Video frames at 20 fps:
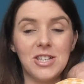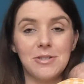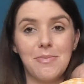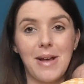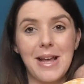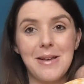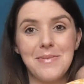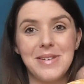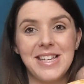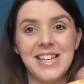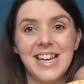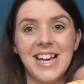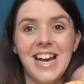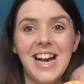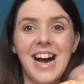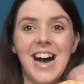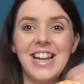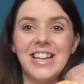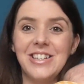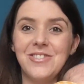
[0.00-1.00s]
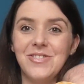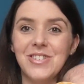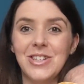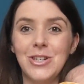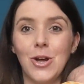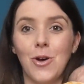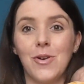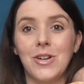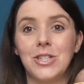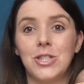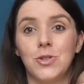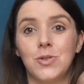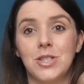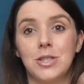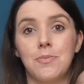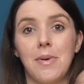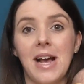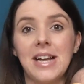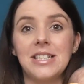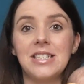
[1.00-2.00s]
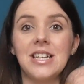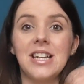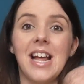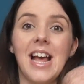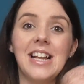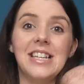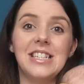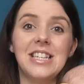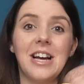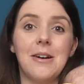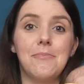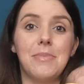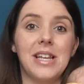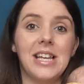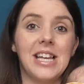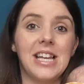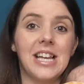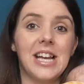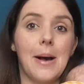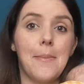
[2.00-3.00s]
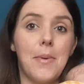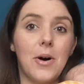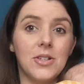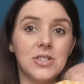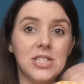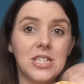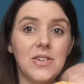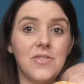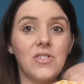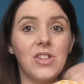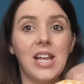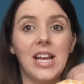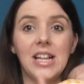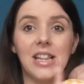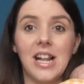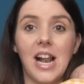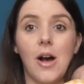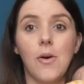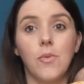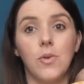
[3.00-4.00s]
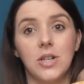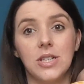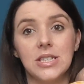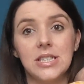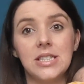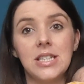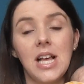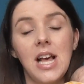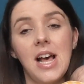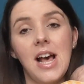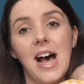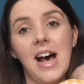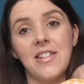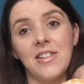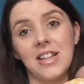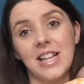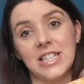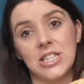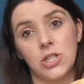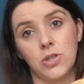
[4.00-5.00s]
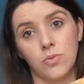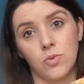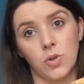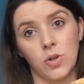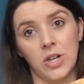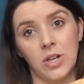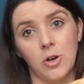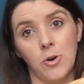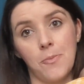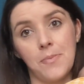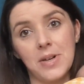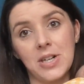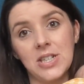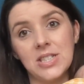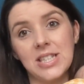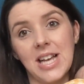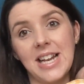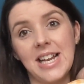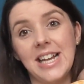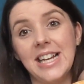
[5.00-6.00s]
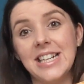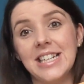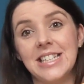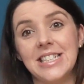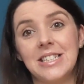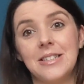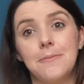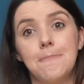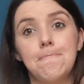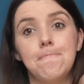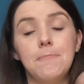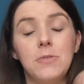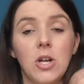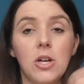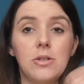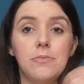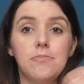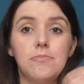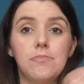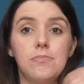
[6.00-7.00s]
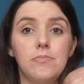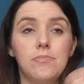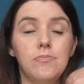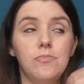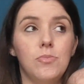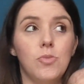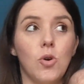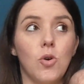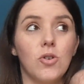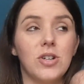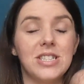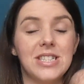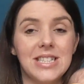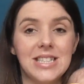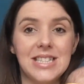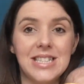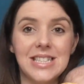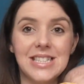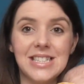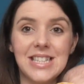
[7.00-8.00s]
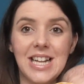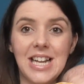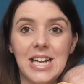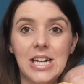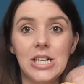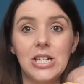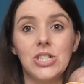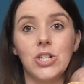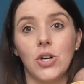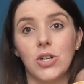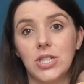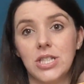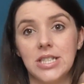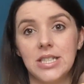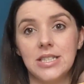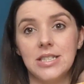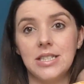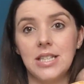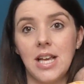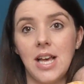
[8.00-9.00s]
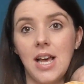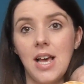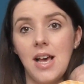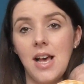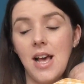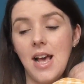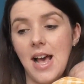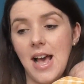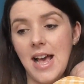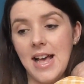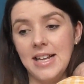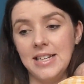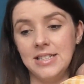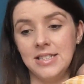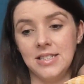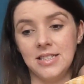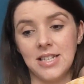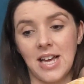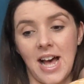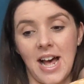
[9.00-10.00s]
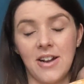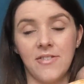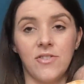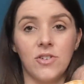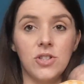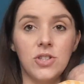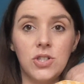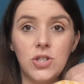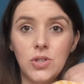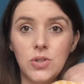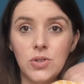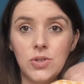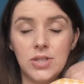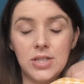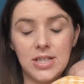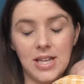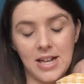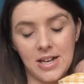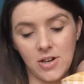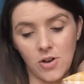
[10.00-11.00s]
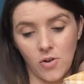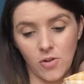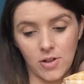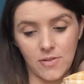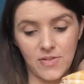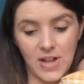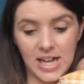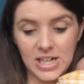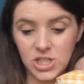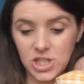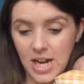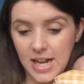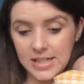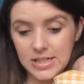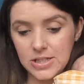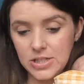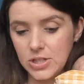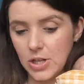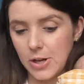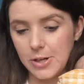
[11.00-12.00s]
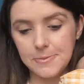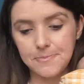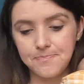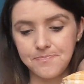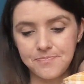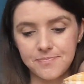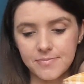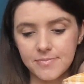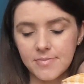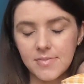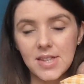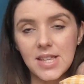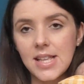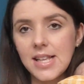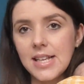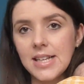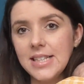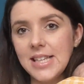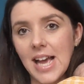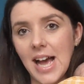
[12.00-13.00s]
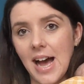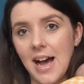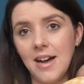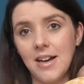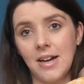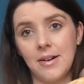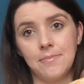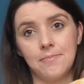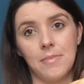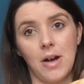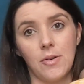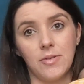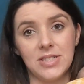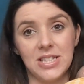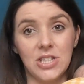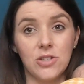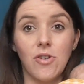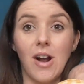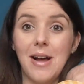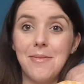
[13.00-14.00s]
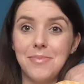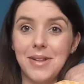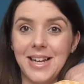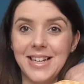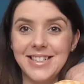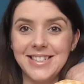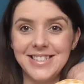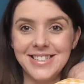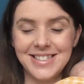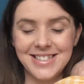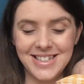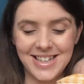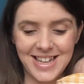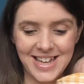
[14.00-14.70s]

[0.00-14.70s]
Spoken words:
baby, I didn't really know what to expect, and it ended up being a positive thing that I was at the Leicester Royal because I needed, you know, more assistance. I needed doctors and I had a Vontus and all of that jazz. So yeah, I was in the right place.